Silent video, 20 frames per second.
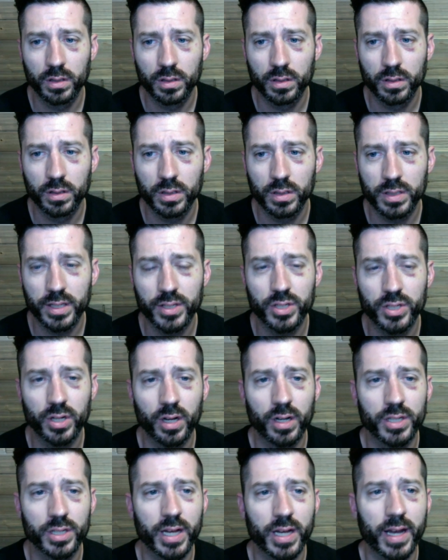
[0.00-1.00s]
say,
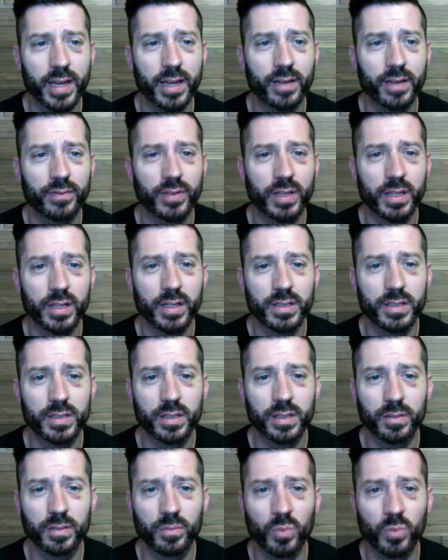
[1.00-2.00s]
Josh, I have kids
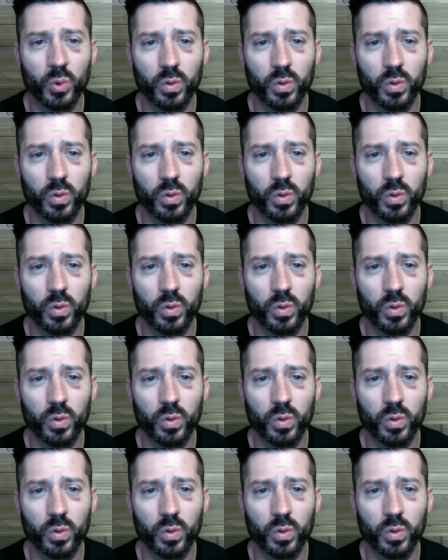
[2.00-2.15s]
that are more